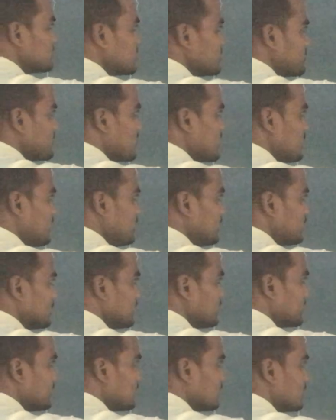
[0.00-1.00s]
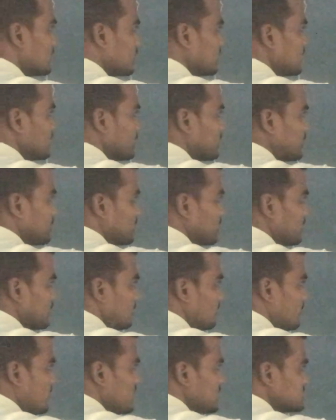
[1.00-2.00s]
given by
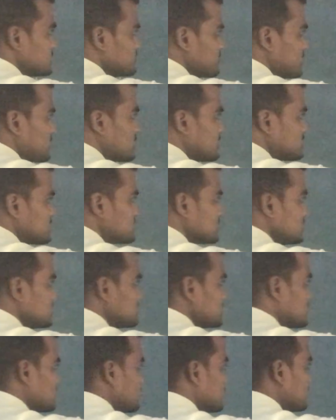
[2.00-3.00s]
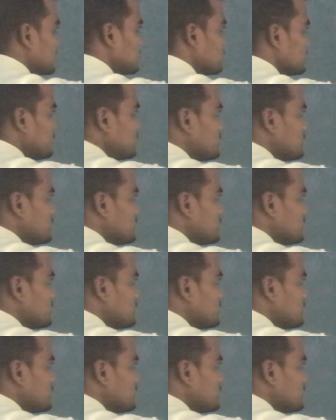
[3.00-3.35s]
mass matrix is equal to